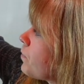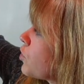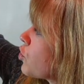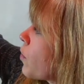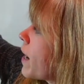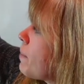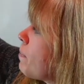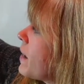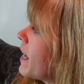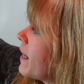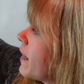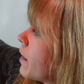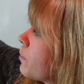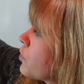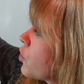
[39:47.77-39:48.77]
So I
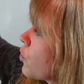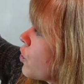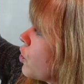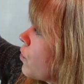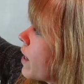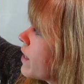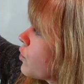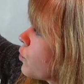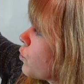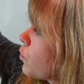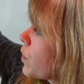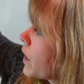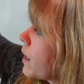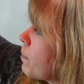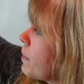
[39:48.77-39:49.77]
pinned them so that you guys would
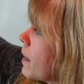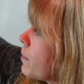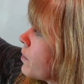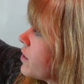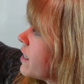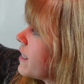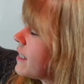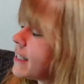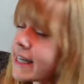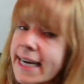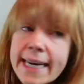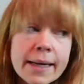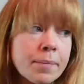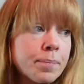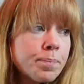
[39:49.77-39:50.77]
really be able to
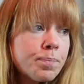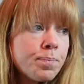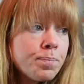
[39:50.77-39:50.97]
see.